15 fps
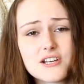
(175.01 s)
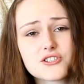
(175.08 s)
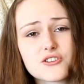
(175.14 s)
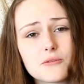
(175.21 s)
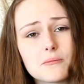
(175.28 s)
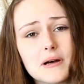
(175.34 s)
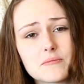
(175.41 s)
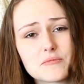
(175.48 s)

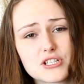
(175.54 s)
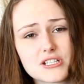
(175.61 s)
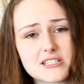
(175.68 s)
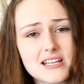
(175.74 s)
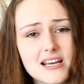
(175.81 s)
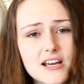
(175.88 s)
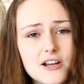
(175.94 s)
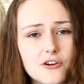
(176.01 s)
So Mum
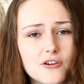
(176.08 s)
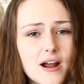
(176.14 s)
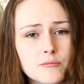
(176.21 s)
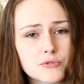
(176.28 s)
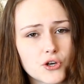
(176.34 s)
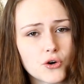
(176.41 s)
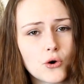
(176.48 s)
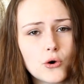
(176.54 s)
just
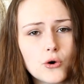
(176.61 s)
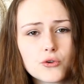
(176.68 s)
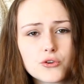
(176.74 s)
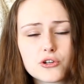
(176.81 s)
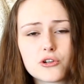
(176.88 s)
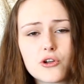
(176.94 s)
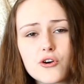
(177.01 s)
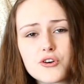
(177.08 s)
grabbed all
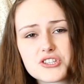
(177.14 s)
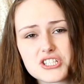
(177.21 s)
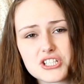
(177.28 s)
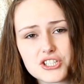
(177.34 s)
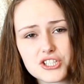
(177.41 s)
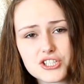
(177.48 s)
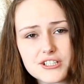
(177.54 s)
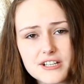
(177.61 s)
the clothes
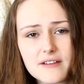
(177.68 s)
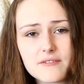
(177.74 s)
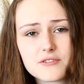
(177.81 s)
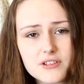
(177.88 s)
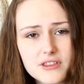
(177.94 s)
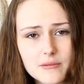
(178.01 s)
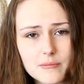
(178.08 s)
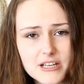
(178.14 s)
and
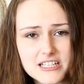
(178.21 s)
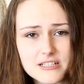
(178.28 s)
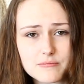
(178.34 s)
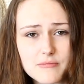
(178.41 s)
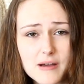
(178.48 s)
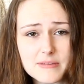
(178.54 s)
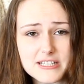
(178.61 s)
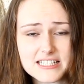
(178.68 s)
shoved them into
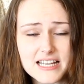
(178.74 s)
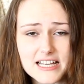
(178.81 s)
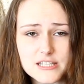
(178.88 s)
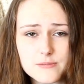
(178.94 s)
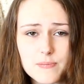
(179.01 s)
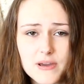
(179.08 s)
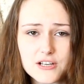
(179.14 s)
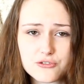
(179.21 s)
Mum and
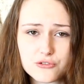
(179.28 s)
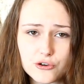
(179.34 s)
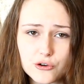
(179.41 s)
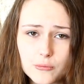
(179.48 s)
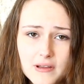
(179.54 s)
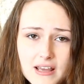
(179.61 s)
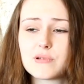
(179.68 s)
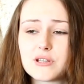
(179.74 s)
Dad's
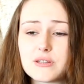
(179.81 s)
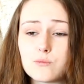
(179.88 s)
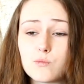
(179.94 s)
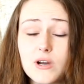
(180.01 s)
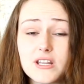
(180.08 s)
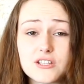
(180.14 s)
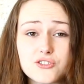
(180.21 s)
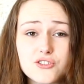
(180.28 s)
bedroom. But
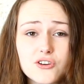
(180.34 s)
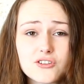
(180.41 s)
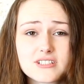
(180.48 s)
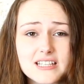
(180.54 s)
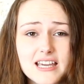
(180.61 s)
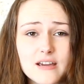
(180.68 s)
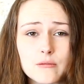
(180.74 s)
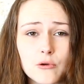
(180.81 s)
when the
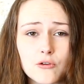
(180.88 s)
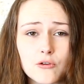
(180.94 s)
doctor came